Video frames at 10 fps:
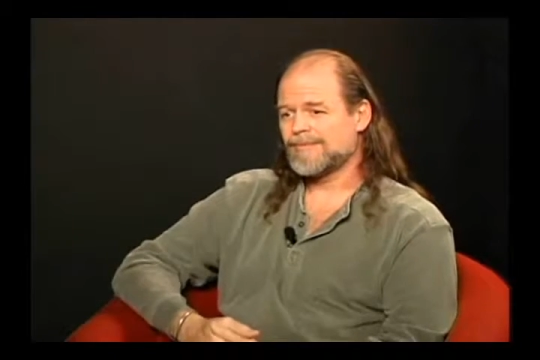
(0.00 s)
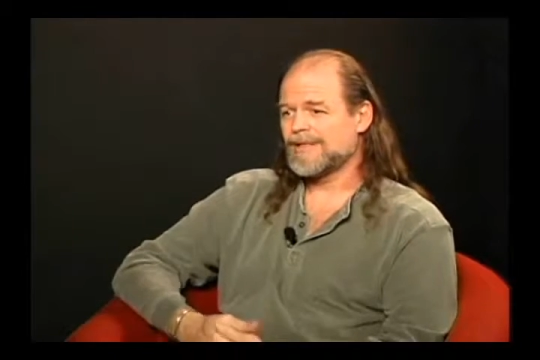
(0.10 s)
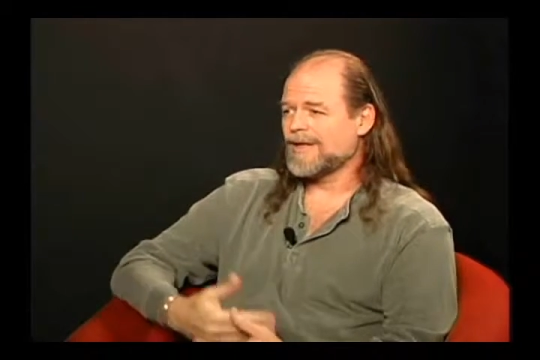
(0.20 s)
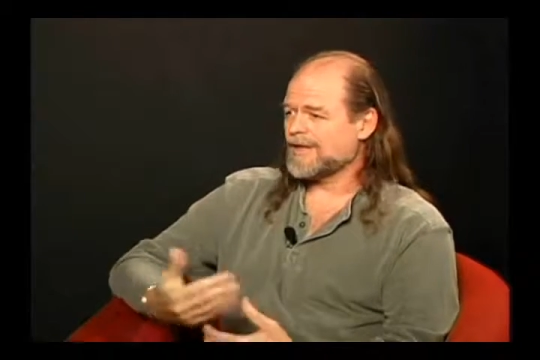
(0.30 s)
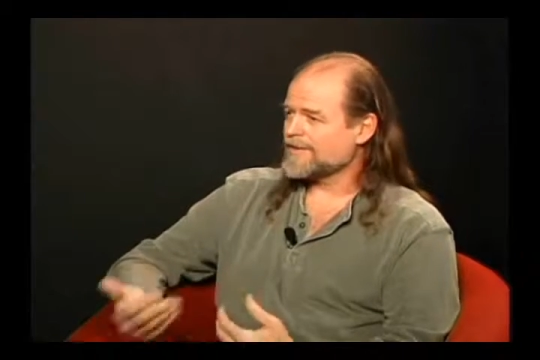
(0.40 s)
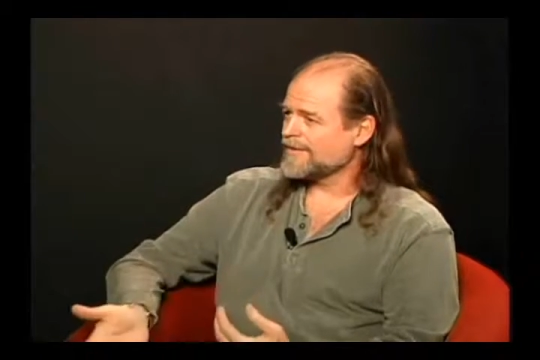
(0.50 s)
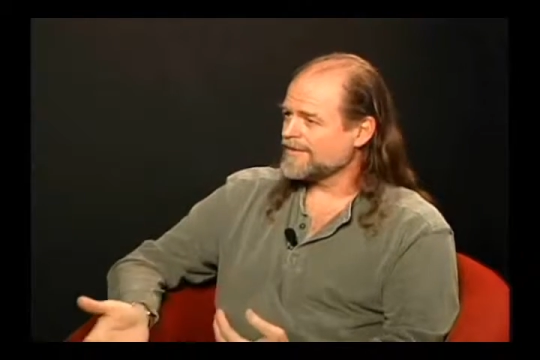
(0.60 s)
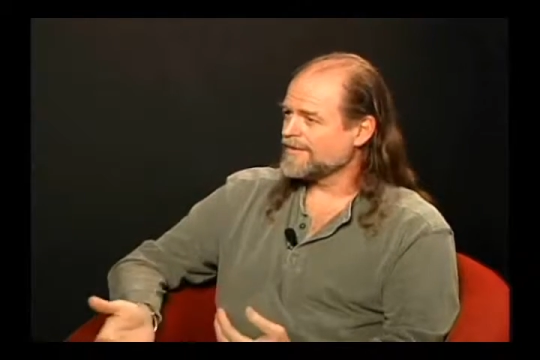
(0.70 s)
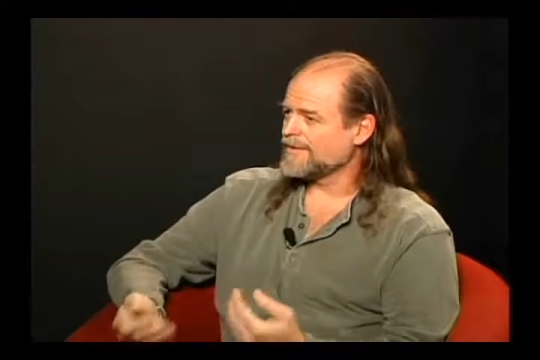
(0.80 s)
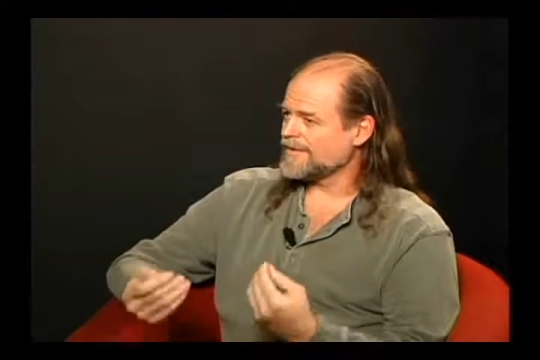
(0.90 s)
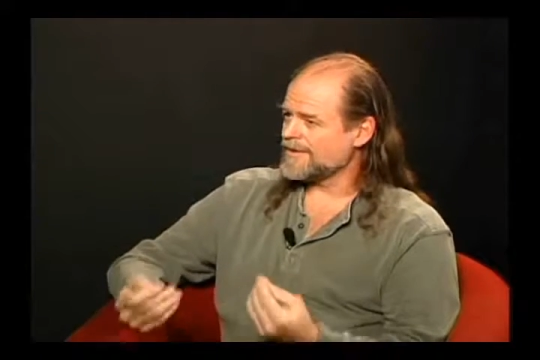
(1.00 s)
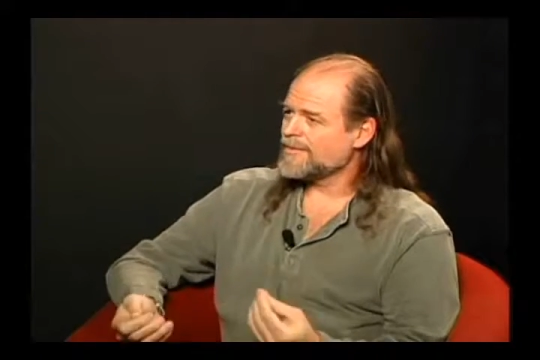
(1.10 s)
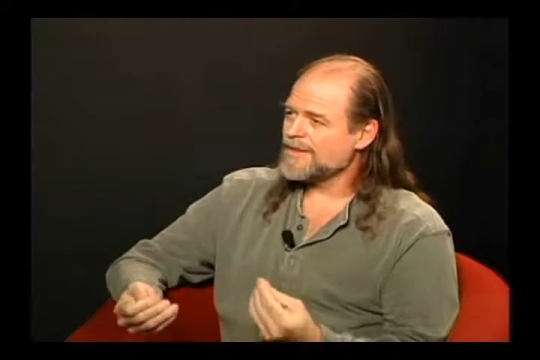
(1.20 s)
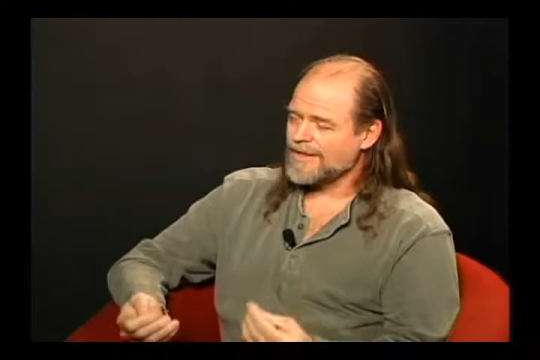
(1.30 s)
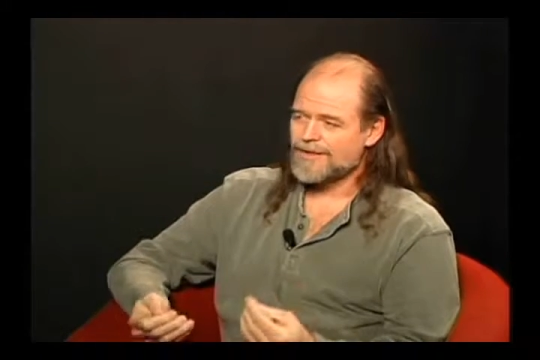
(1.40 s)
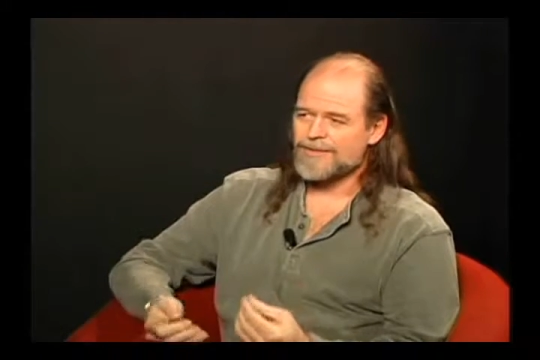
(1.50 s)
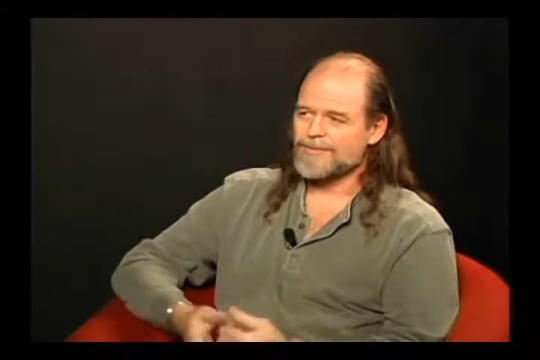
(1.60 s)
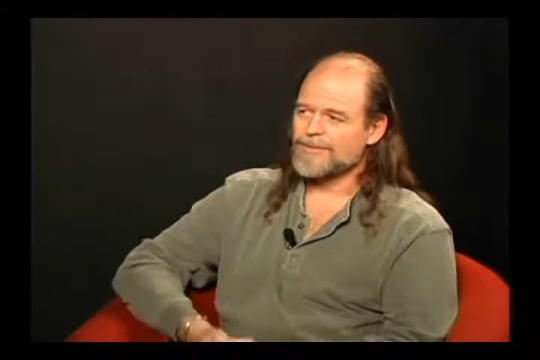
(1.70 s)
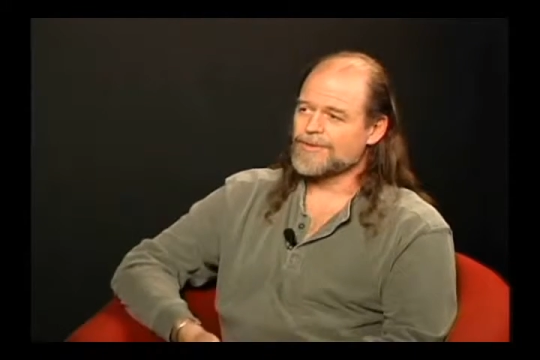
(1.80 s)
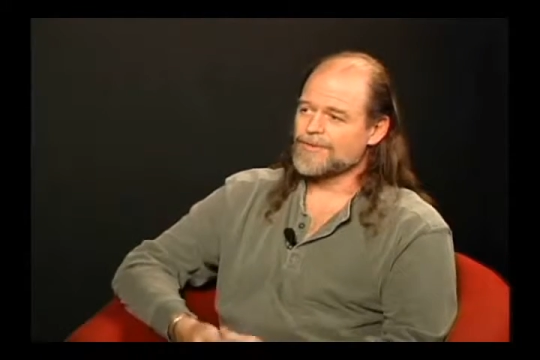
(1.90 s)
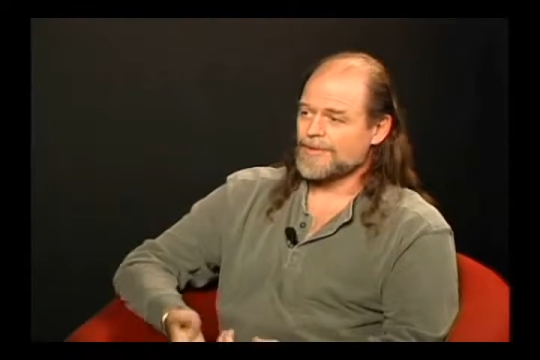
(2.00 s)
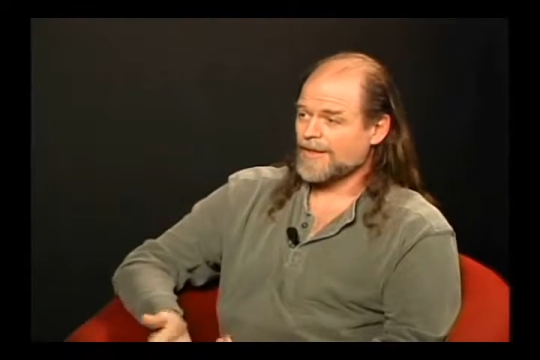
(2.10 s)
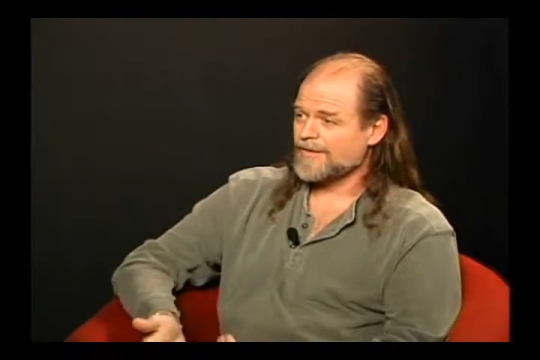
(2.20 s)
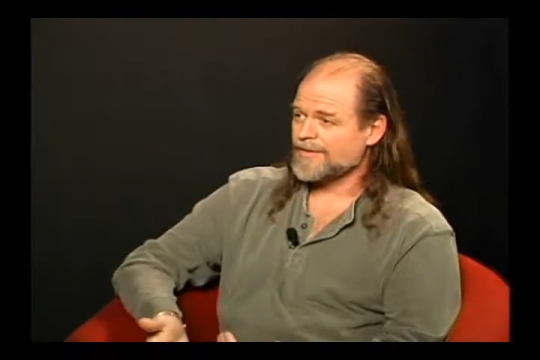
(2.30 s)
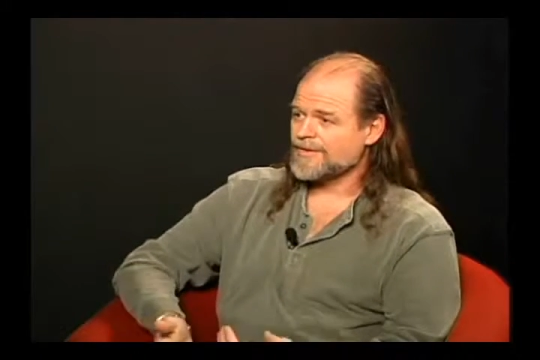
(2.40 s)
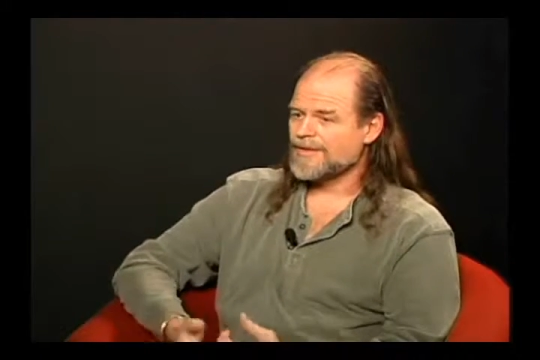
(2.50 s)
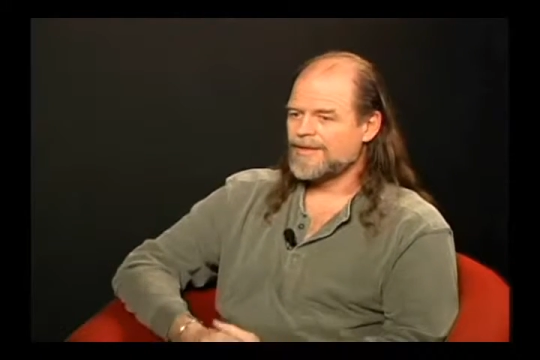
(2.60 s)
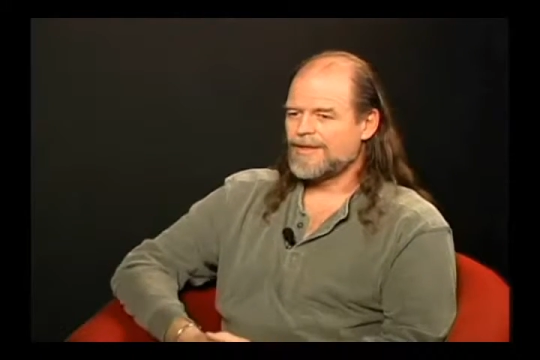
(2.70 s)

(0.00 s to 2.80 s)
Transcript: connection, the deep connection with their beloved,